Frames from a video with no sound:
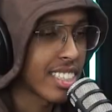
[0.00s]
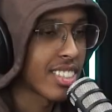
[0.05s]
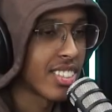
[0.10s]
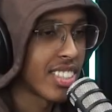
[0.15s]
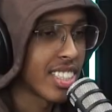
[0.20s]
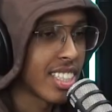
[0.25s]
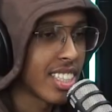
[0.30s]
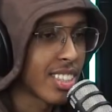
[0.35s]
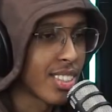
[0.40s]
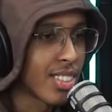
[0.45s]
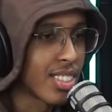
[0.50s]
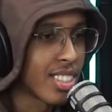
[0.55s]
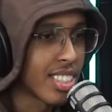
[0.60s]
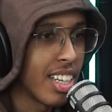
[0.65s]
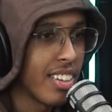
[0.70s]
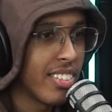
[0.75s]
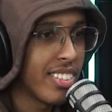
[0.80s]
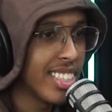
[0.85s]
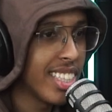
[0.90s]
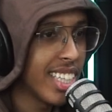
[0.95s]
great tattoos.
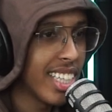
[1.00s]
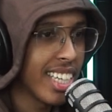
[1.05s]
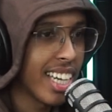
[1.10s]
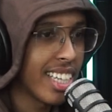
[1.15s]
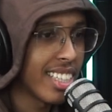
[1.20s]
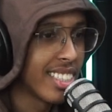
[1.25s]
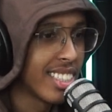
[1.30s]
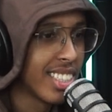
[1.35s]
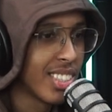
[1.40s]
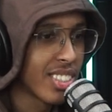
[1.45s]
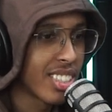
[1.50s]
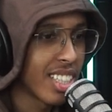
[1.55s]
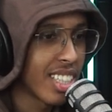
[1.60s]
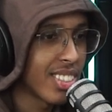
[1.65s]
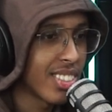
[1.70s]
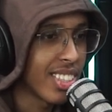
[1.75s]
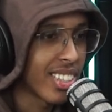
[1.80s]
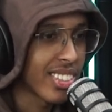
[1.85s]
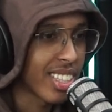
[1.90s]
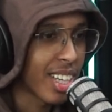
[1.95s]
Every day he had a new
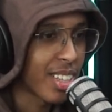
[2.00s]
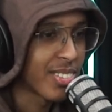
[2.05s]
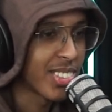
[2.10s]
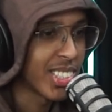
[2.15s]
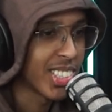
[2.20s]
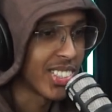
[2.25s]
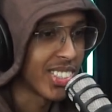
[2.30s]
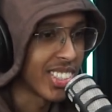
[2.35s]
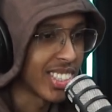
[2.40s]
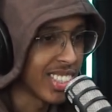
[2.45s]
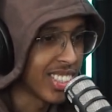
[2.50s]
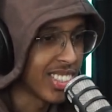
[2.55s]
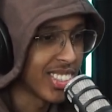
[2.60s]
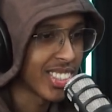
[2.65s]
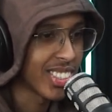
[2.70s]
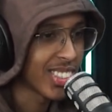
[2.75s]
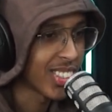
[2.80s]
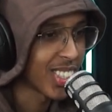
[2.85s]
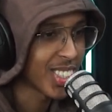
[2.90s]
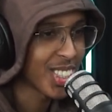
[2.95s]
tattoo. And I was like, bro,
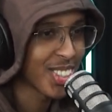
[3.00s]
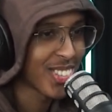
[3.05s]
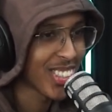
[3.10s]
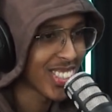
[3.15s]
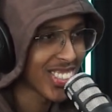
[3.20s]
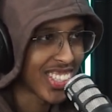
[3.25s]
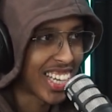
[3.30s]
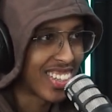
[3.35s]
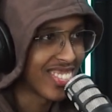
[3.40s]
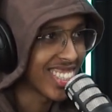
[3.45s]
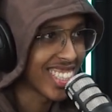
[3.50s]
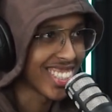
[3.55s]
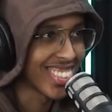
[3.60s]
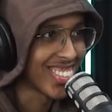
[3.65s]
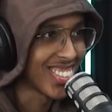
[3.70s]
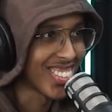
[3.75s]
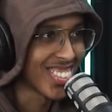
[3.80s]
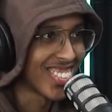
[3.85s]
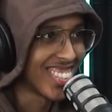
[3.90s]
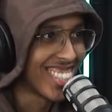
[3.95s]
you're not supposed to have
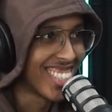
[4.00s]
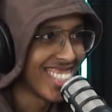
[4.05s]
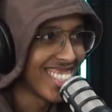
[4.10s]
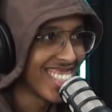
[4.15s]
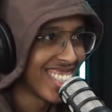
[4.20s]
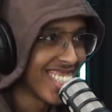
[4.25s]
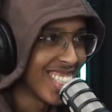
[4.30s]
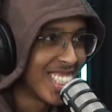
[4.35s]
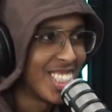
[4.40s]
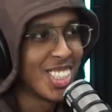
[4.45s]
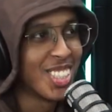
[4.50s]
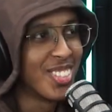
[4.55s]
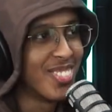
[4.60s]
tattoos, or you're